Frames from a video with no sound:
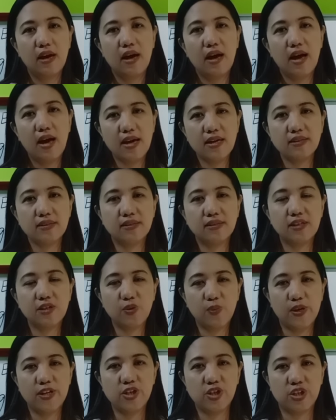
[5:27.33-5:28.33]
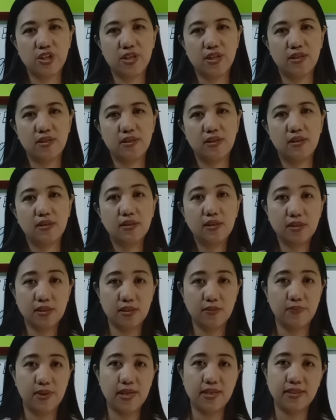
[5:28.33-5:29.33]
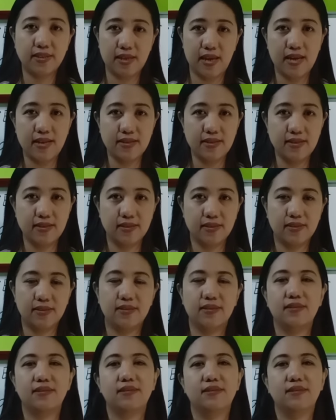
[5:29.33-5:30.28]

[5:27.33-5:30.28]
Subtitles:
ask the question, does it make sense?